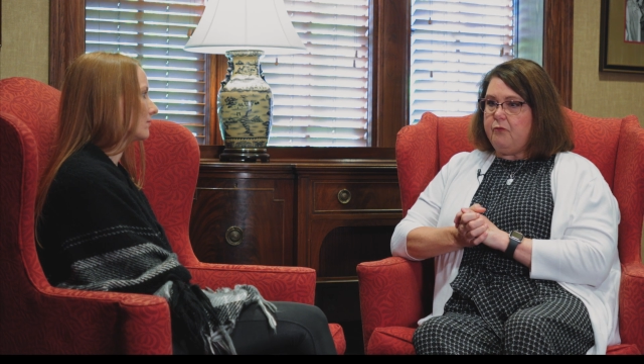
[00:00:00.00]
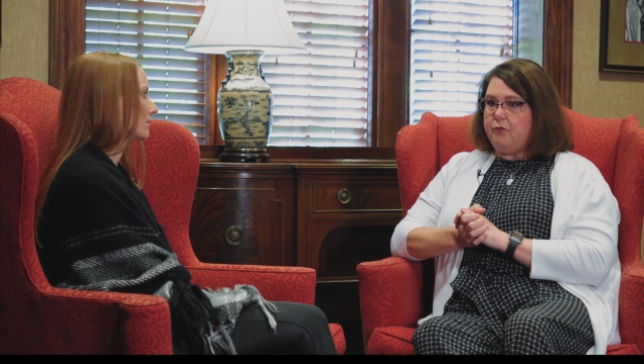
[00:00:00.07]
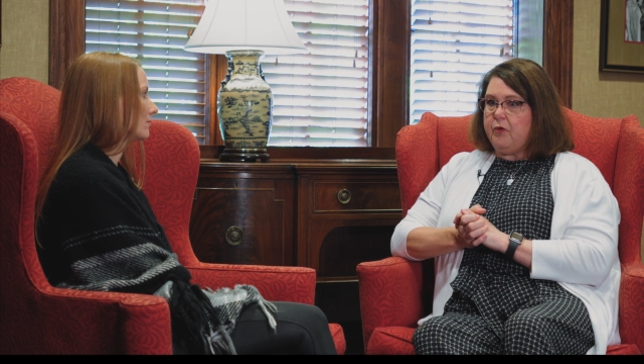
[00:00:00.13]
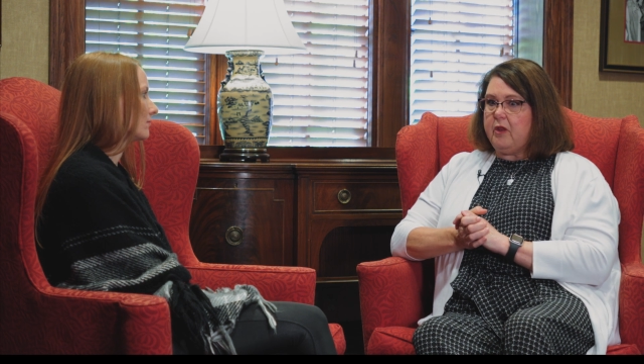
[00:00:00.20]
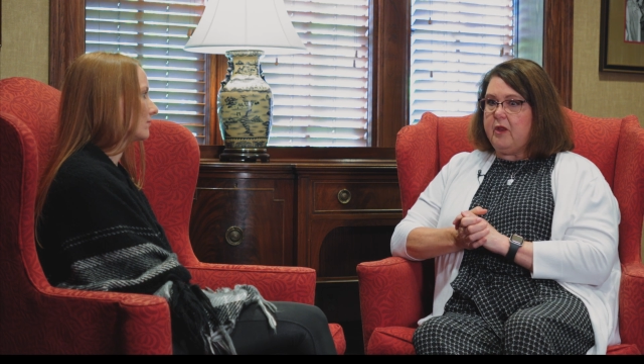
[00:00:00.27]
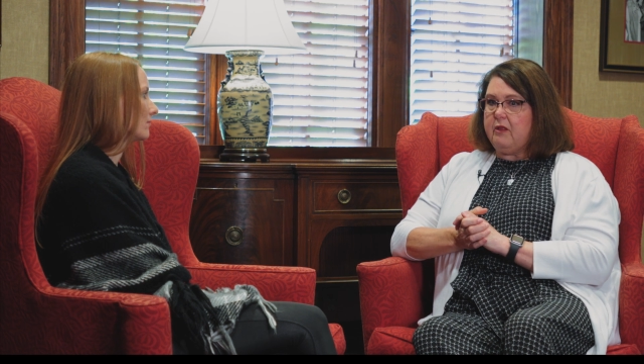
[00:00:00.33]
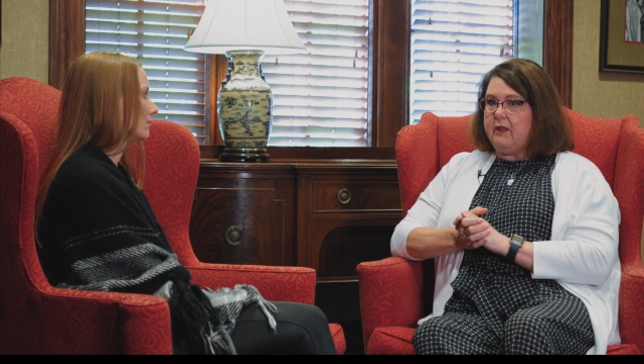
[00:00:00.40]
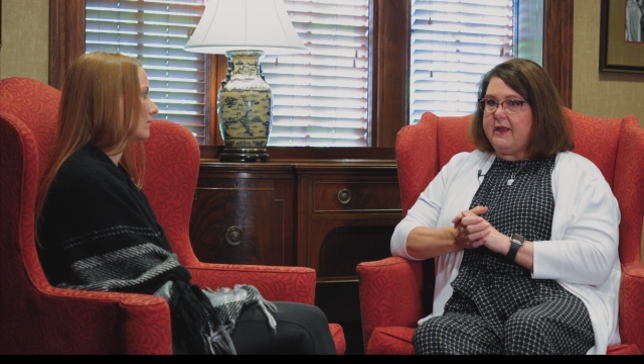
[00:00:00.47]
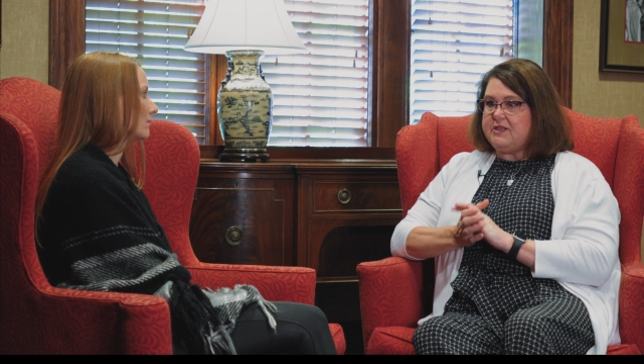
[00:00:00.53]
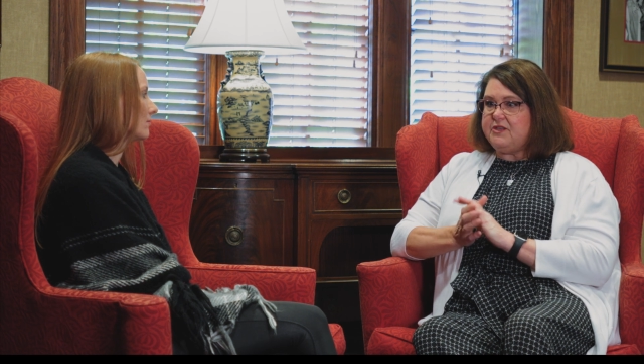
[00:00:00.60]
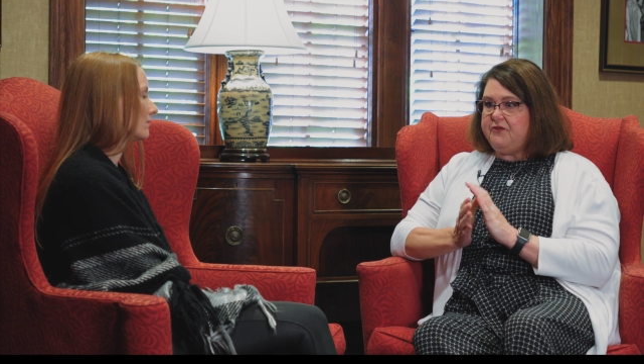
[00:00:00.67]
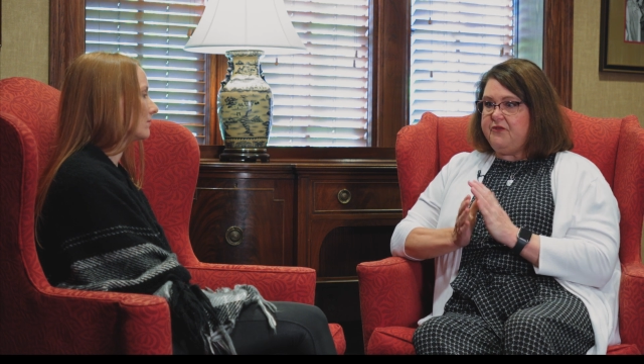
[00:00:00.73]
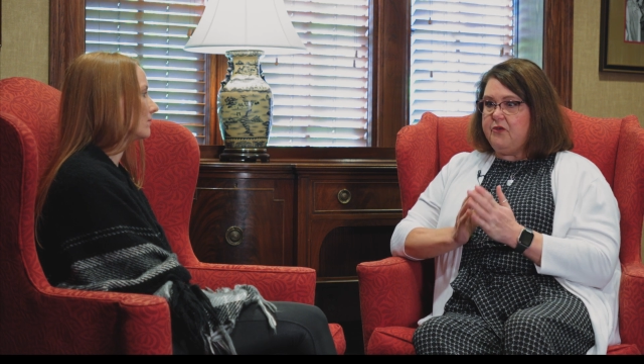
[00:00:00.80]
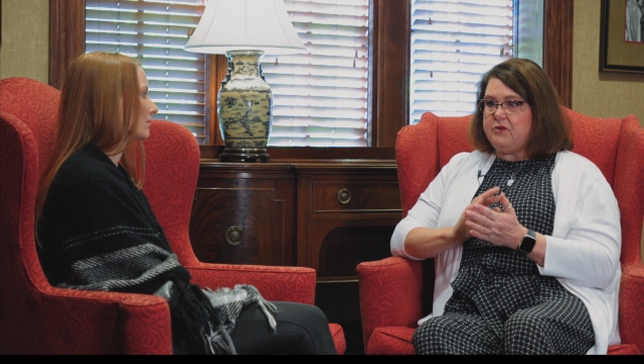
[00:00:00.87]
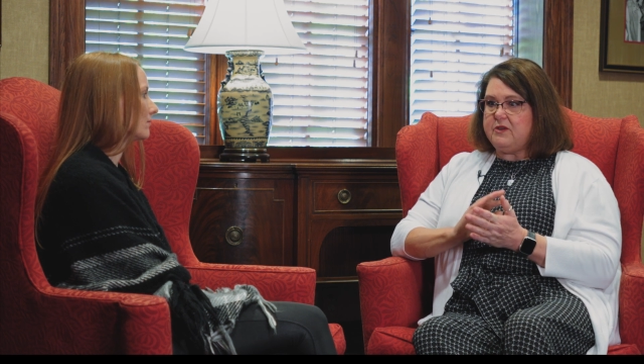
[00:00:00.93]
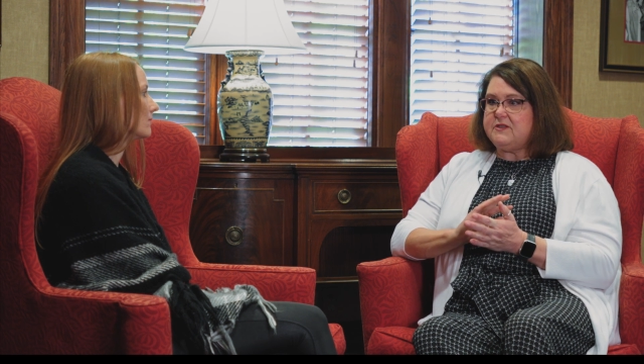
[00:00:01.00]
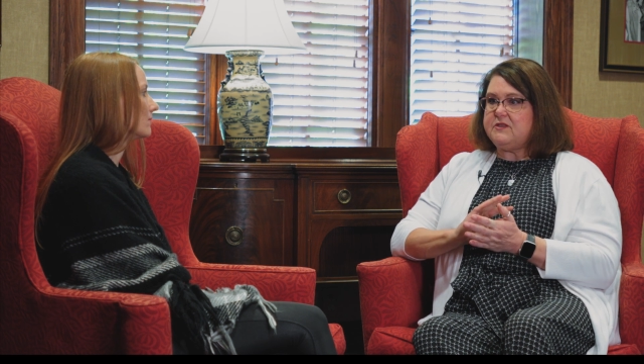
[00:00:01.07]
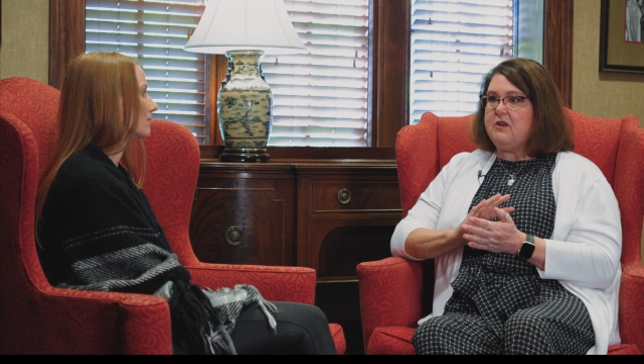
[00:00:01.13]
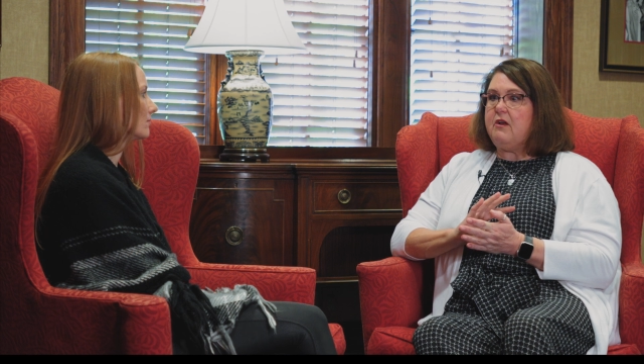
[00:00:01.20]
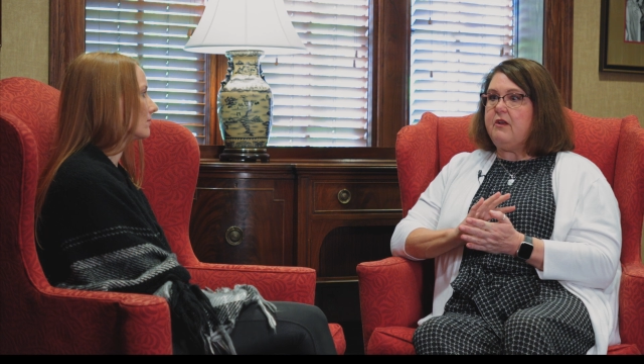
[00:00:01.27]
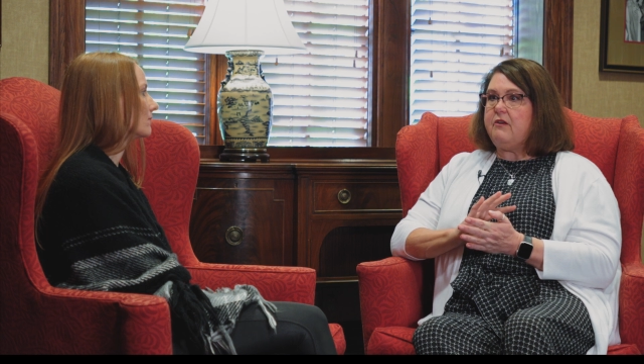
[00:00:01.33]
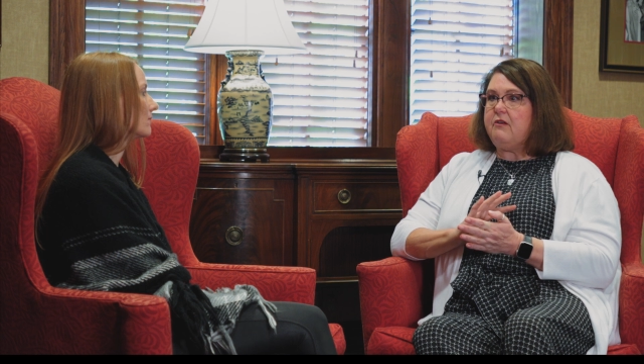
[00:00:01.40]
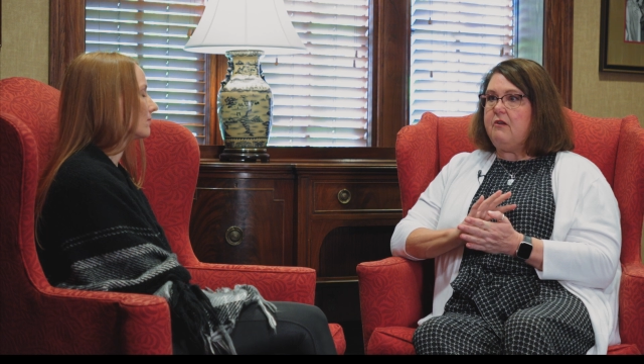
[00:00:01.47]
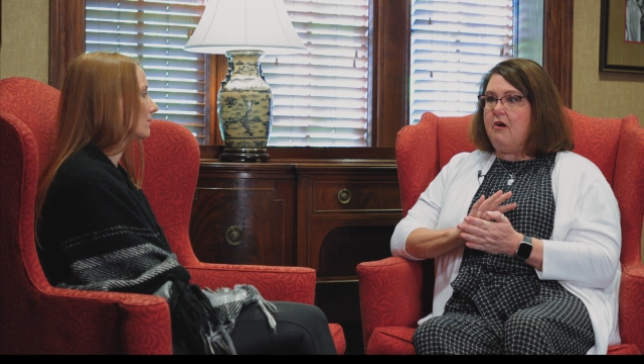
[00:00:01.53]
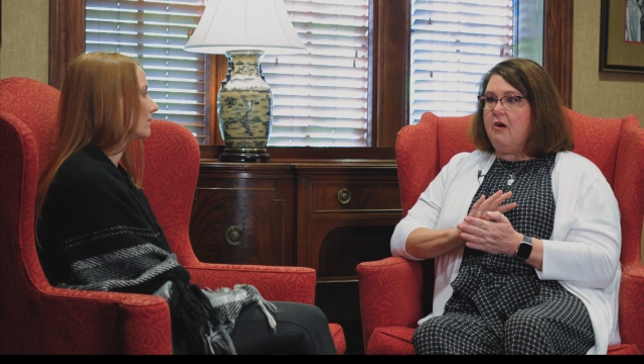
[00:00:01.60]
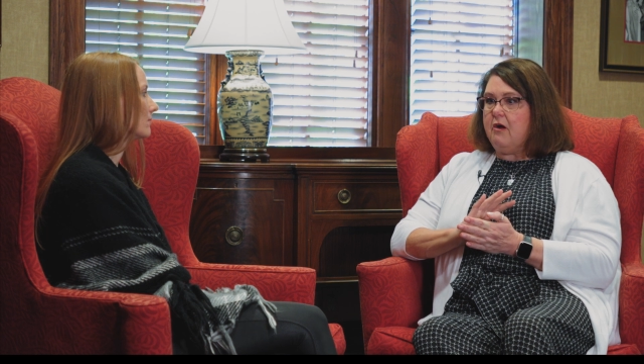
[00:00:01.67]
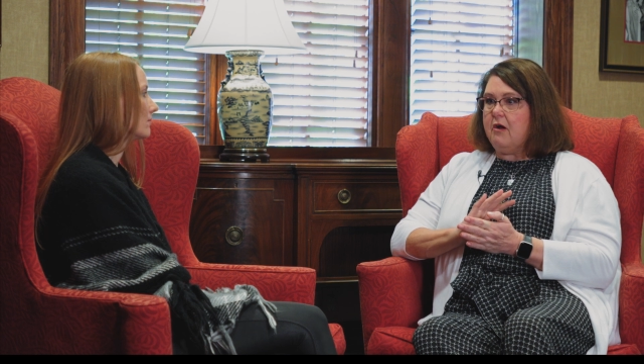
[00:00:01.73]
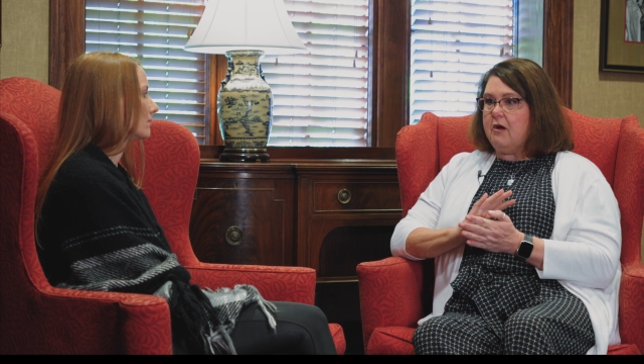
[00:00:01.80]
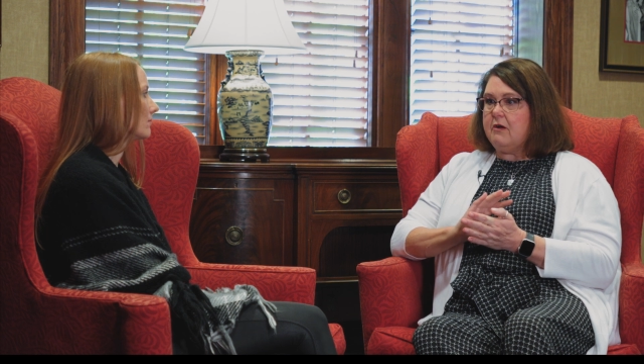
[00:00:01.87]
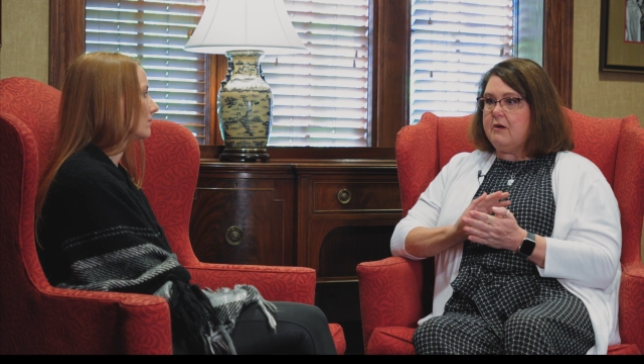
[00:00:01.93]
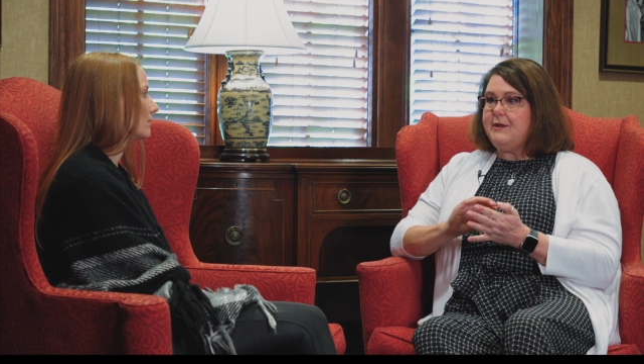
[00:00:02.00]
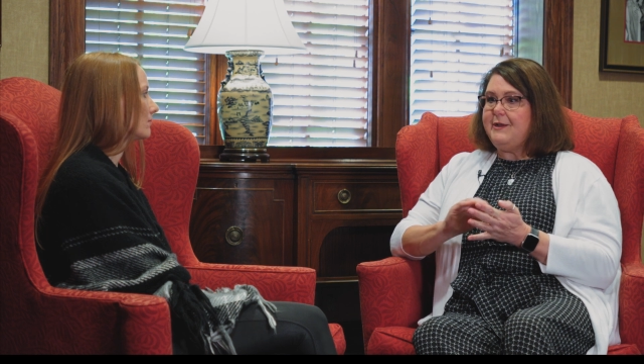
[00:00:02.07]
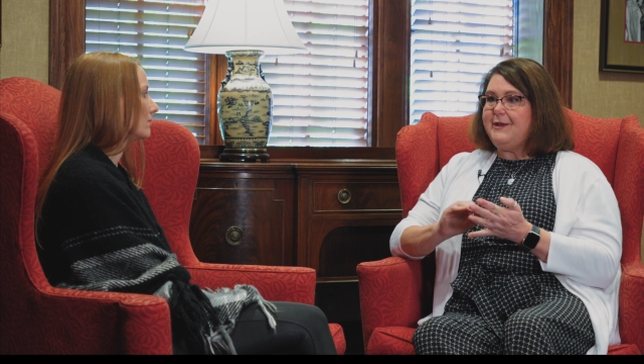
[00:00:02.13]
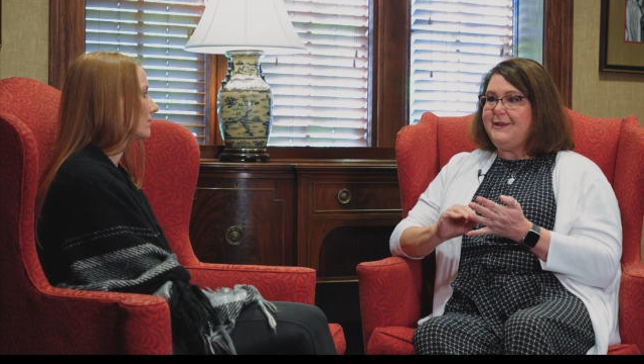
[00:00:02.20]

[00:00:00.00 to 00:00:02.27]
really like to focus on are